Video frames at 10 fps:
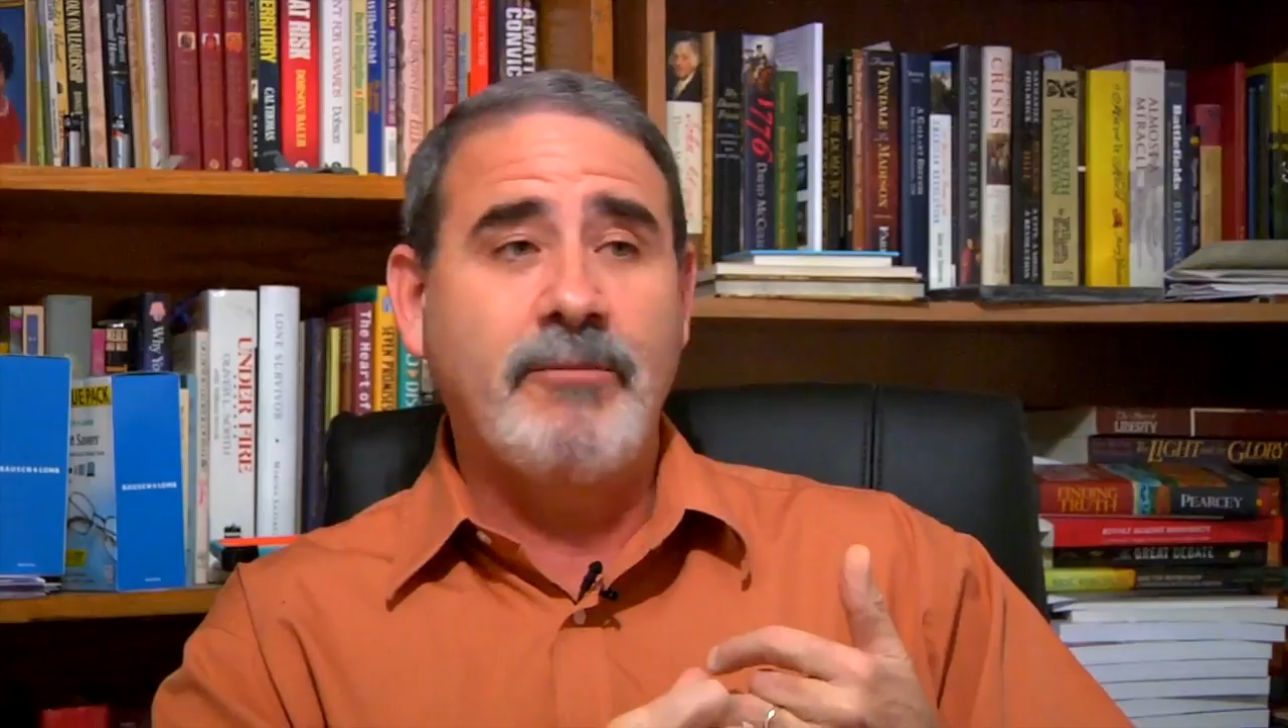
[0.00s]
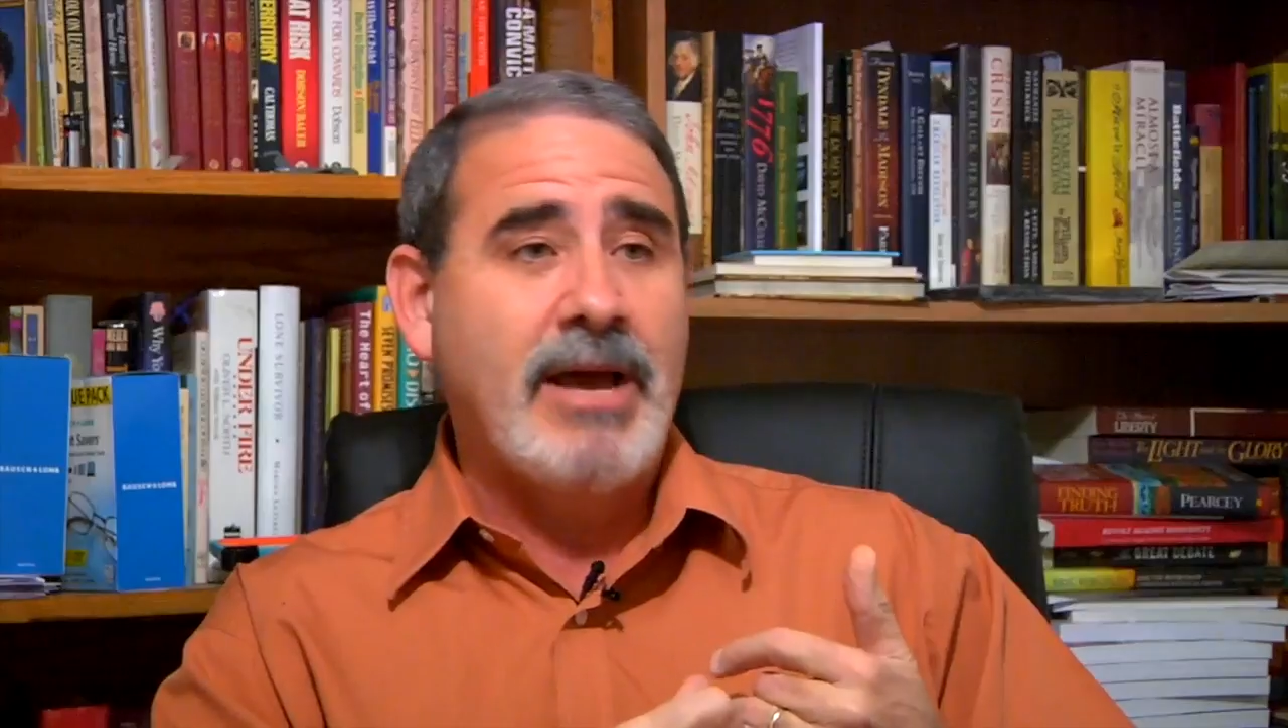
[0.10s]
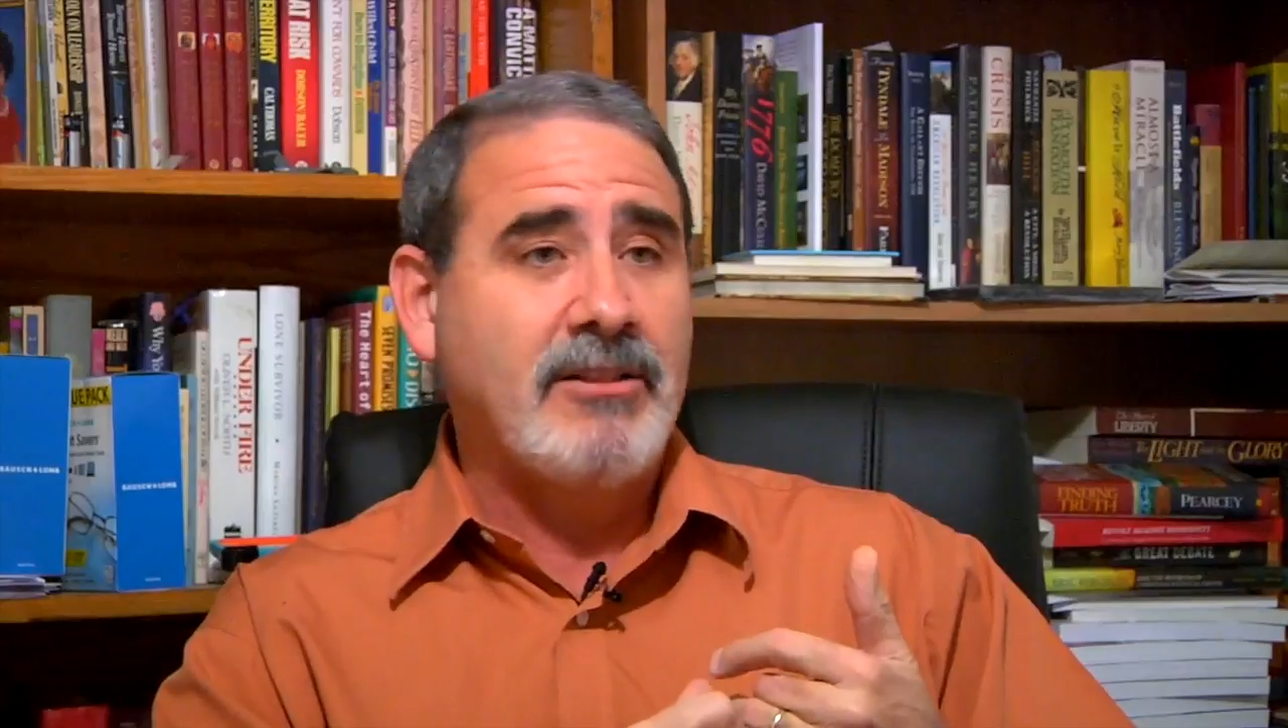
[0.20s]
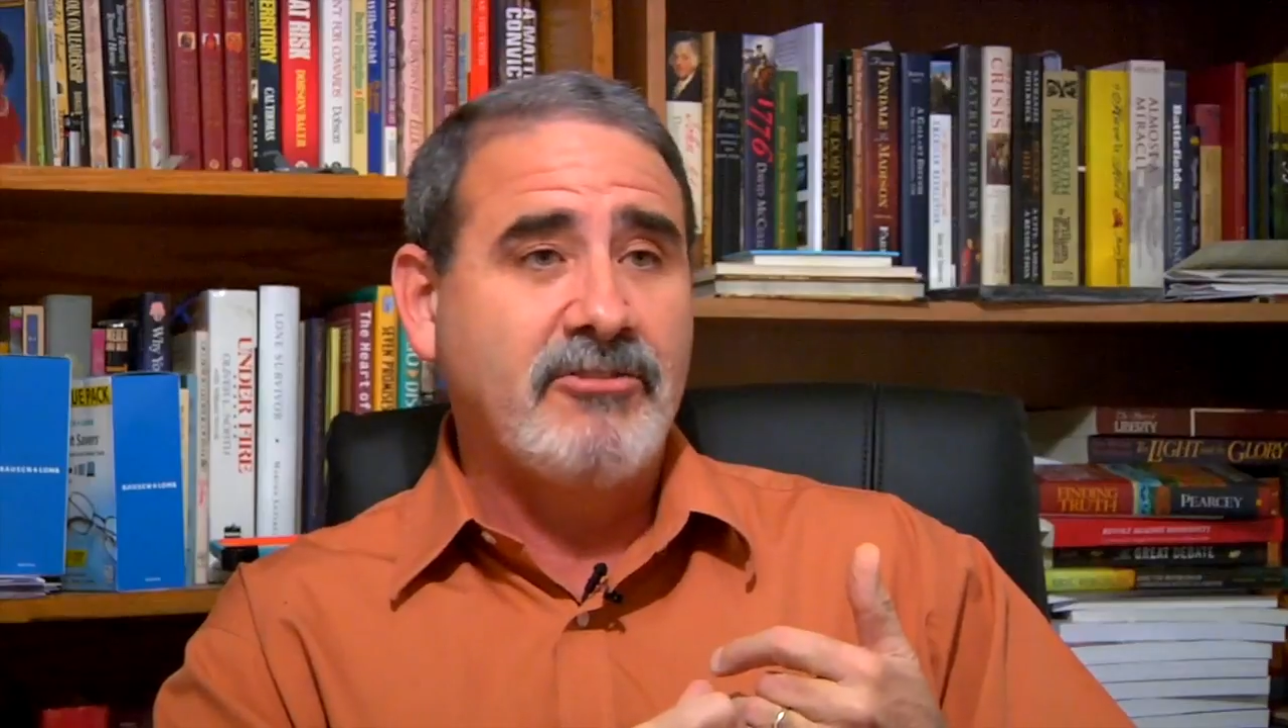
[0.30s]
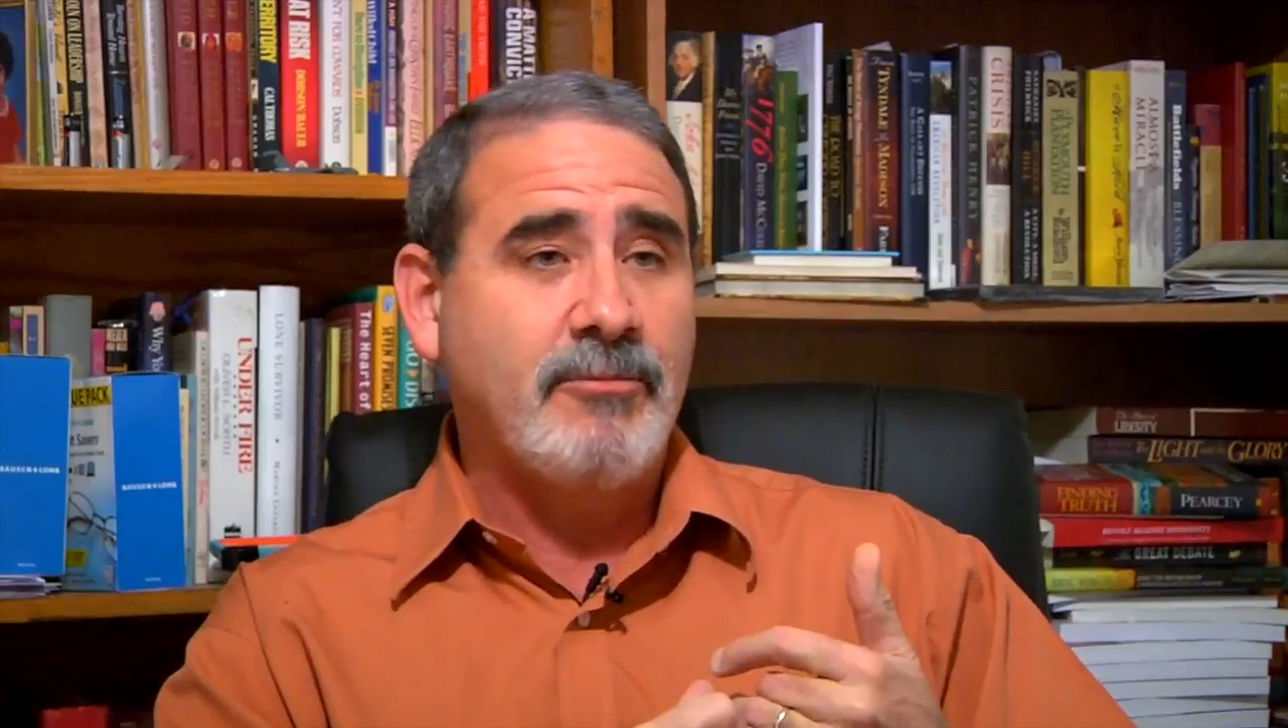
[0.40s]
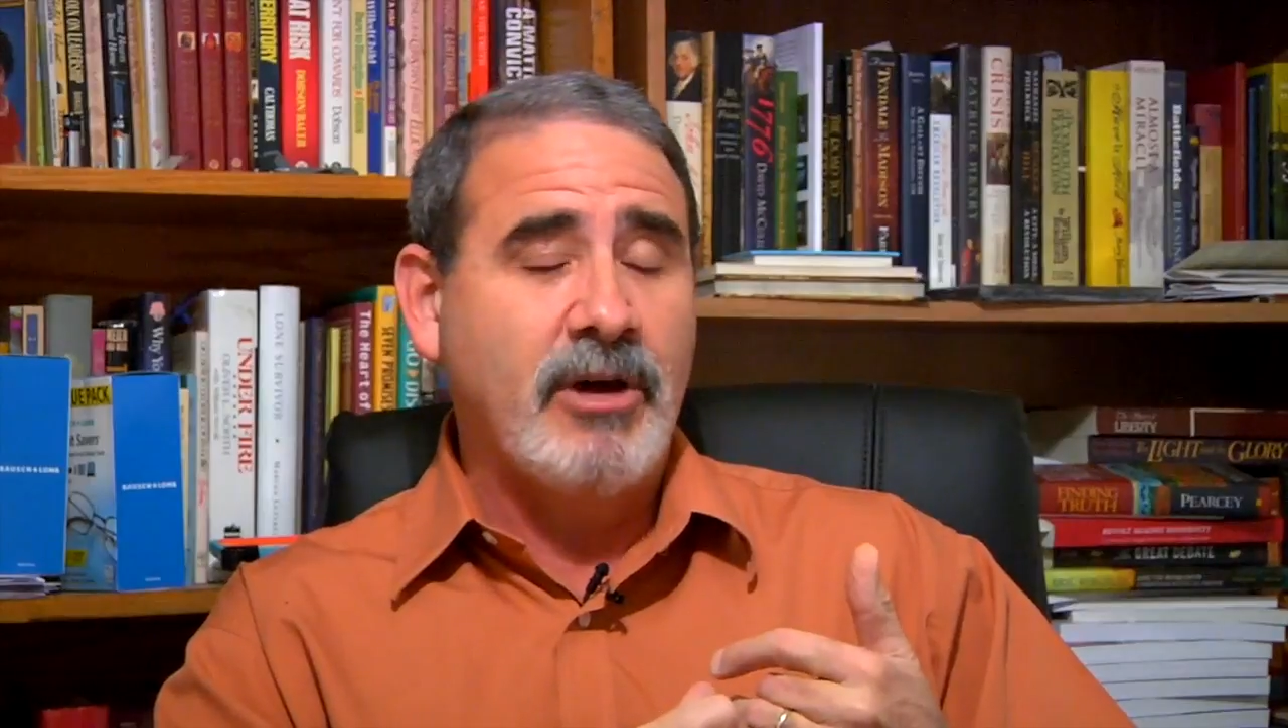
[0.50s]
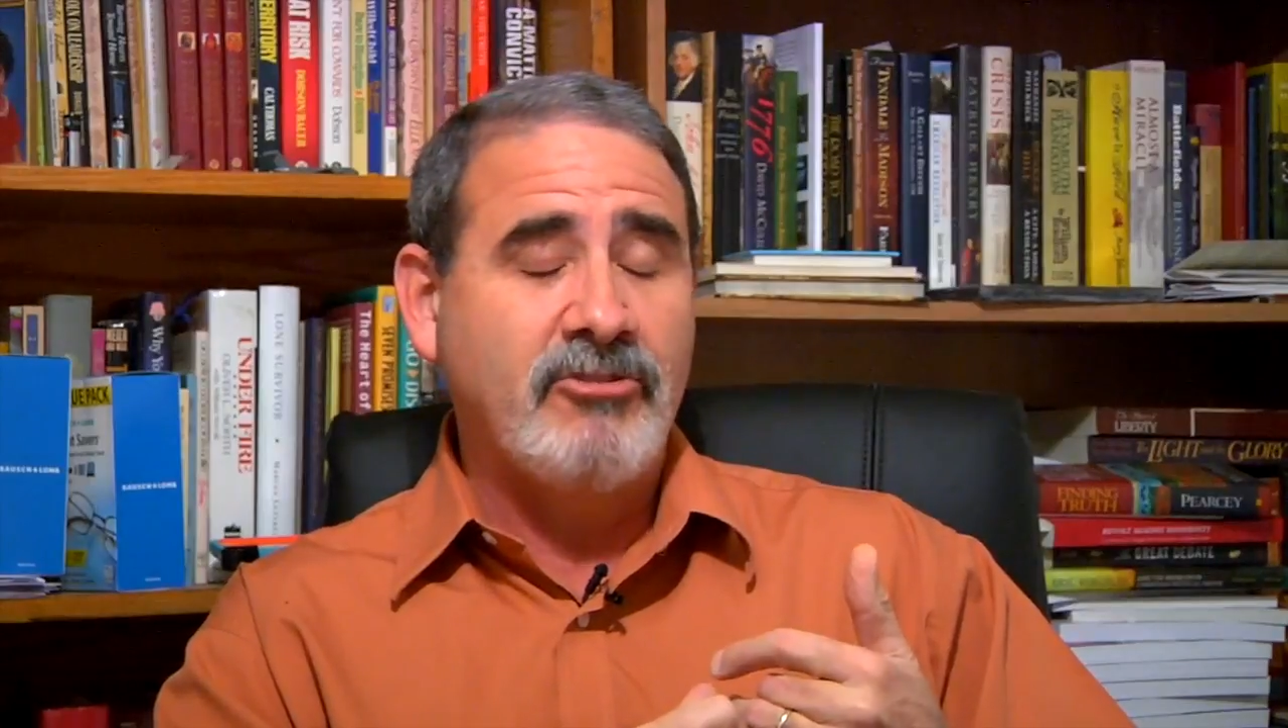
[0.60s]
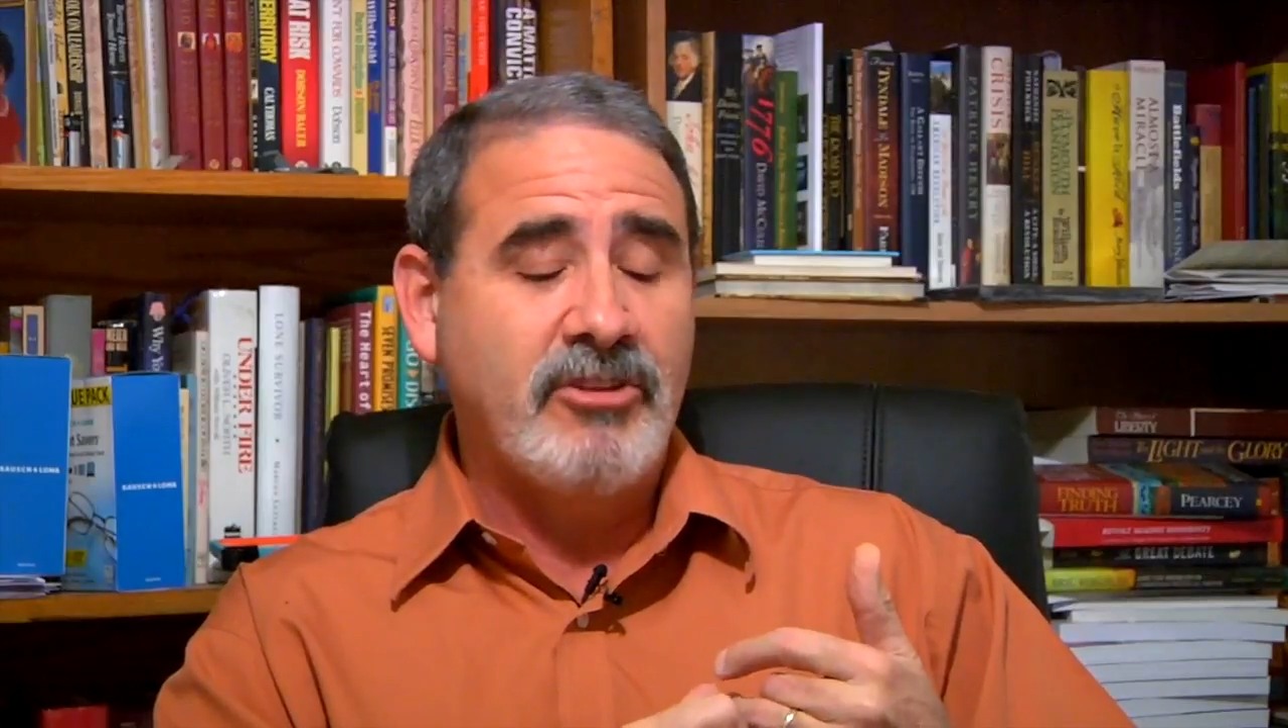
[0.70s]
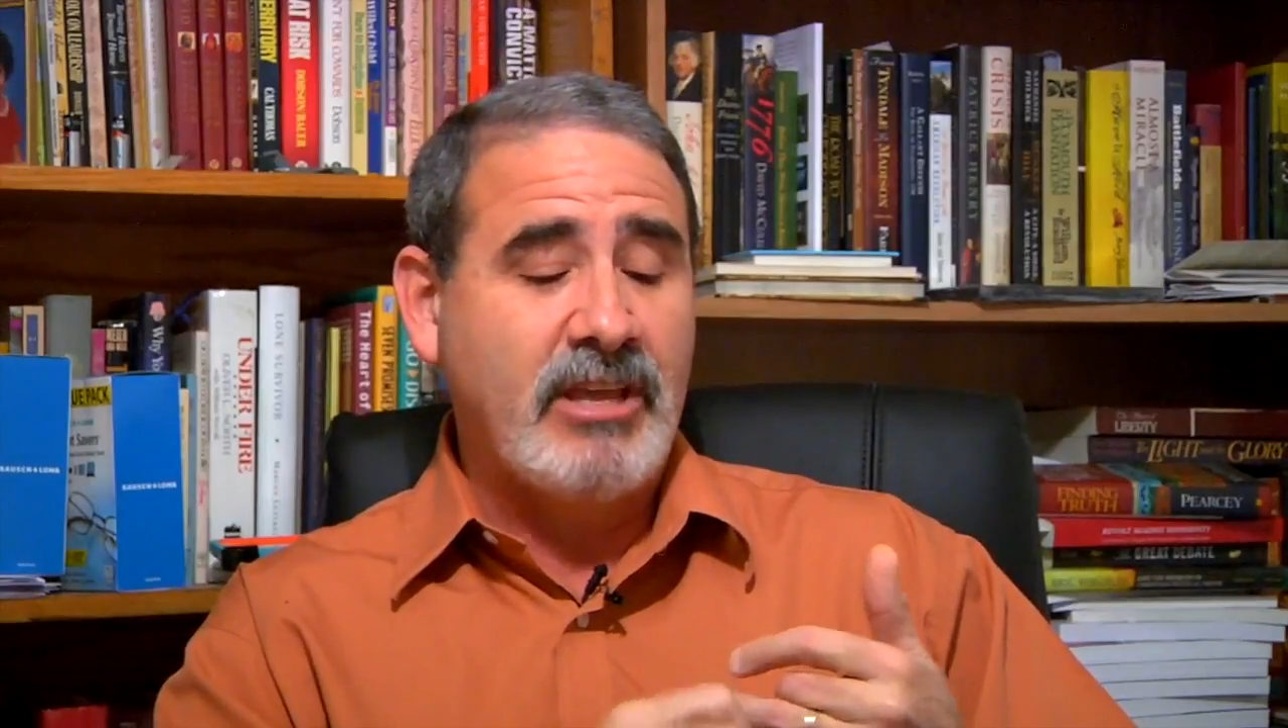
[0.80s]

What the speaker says: balance the budget.